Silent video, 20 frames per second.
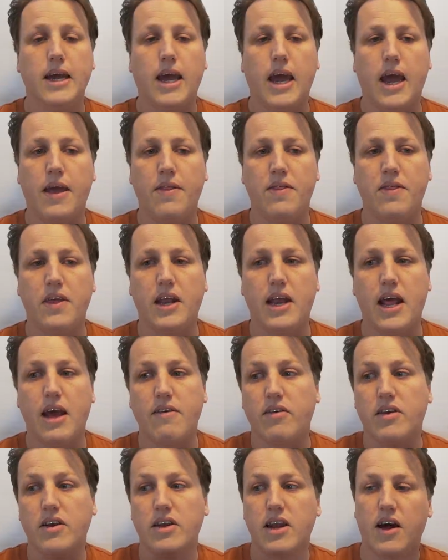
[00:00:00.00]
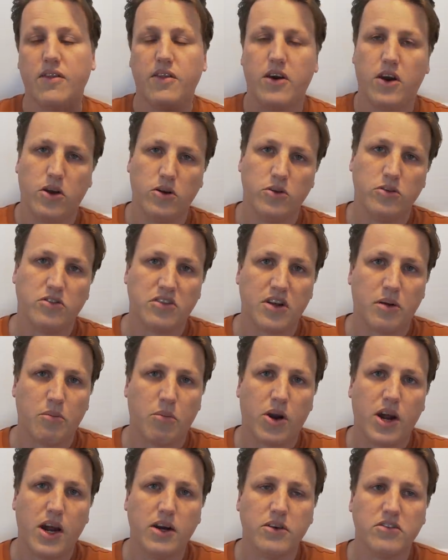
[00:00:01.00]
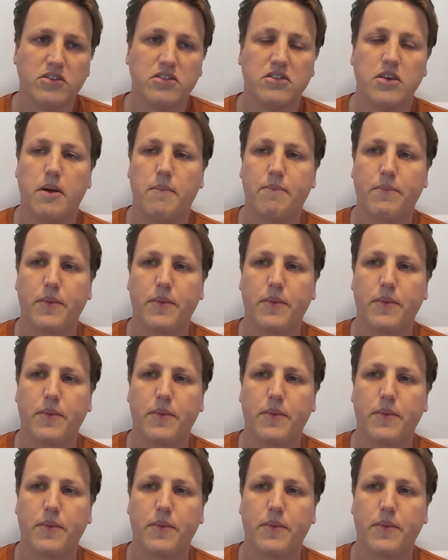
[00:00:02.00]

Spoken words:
and then have another hose somewhere else.